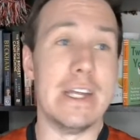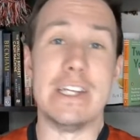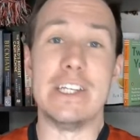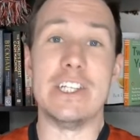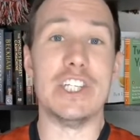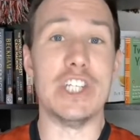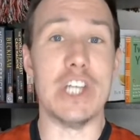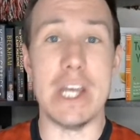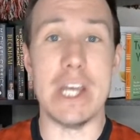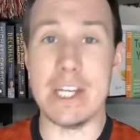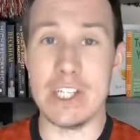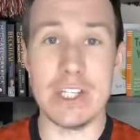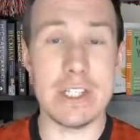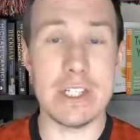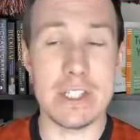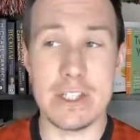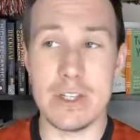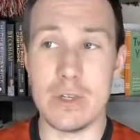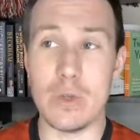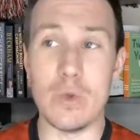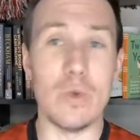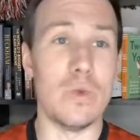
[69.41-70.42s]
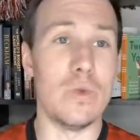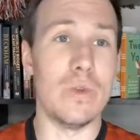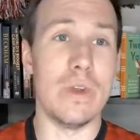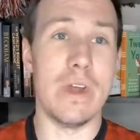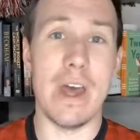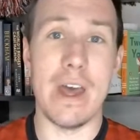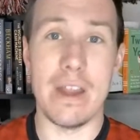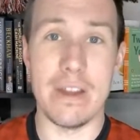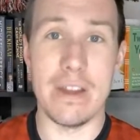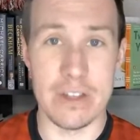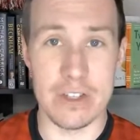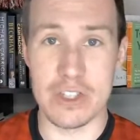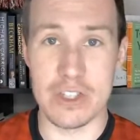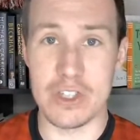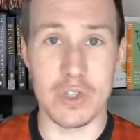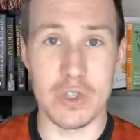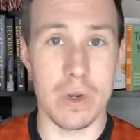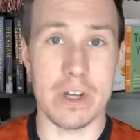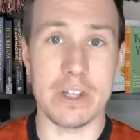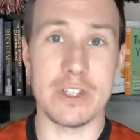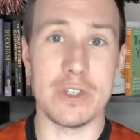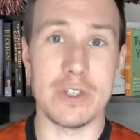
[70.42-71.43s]
changes to the
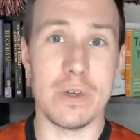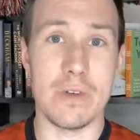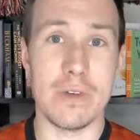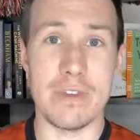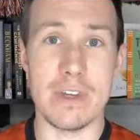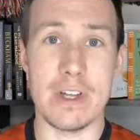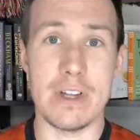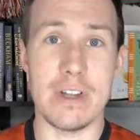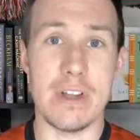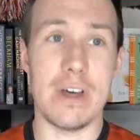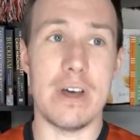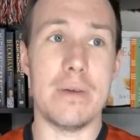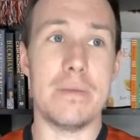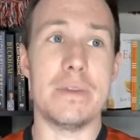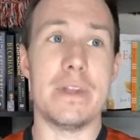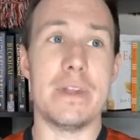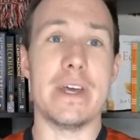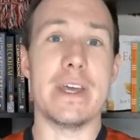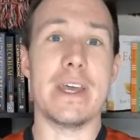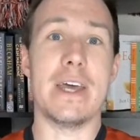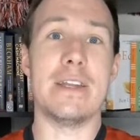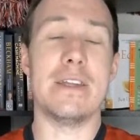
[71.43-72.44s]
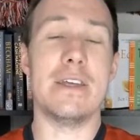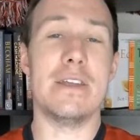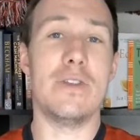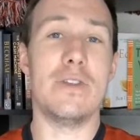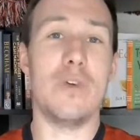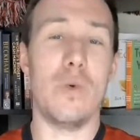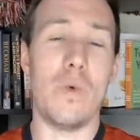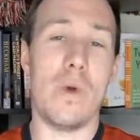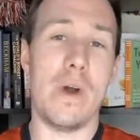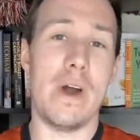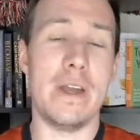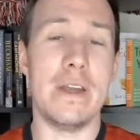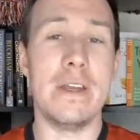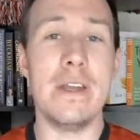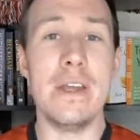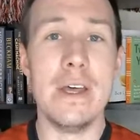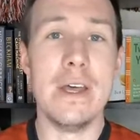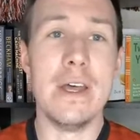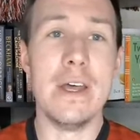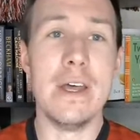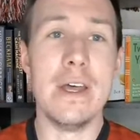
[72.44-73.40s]
structure of the club, like I did the one